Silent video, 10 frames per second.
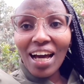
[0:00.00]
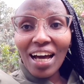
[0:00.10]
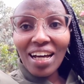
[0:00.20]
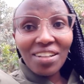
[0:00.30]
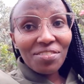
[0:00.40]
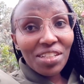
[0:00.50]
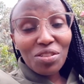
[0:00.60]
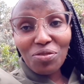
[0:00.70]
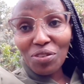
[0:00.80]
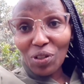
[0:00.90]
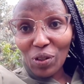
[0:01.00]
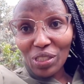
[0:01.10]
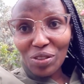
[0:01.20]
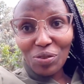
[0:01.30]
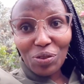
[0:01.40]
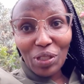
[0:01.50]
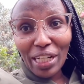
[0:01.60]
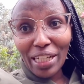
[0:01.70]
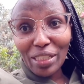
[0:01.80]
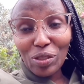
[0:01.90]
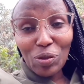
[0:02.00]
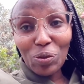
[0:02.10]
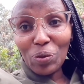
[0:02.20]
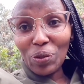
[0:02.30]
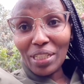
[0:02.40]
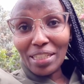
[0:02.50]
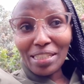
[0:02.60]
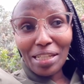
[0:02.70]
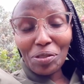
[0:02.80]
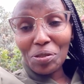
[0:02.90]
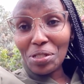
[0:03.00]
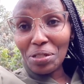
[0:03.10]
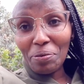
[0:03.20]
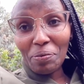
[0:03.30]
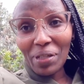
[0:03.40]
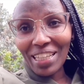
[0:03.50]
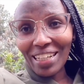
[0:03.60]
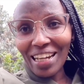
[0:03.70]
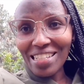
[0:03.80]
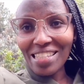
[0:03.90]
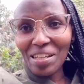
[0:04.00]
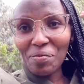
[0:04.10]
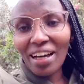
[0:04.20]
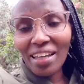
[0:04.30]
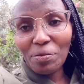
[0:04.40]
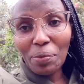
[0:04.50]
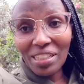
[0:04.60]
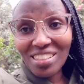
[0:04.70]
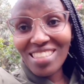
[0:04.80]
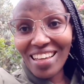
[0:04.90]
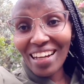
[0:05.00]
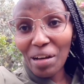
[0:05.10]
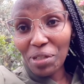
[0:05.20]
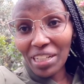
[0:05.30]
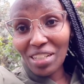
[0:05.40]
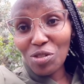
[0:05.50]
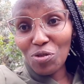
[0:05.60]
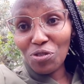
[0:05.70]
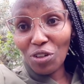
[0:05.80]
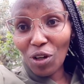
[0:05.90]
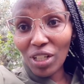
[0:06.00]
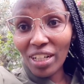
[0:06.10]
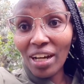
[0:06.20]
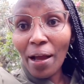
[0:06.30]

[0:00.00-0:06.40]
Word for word: i haven't vlogged for like two weeks i don't remember the last time i picked the camera to vlog